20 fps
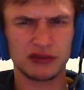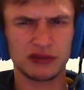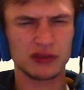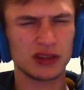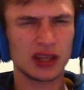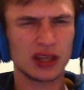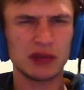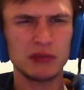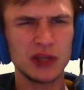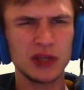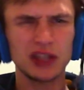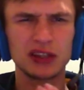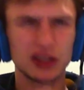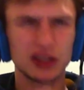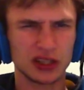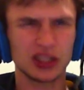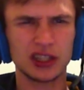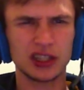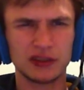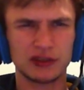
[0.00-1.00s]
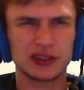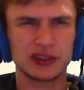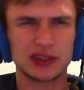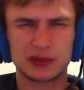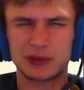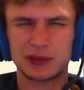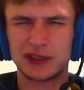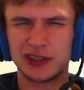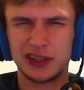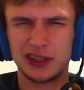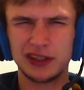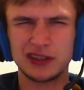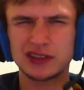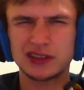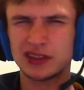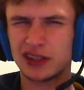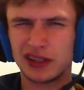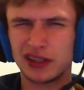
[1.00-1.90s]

you give me a good enough experience,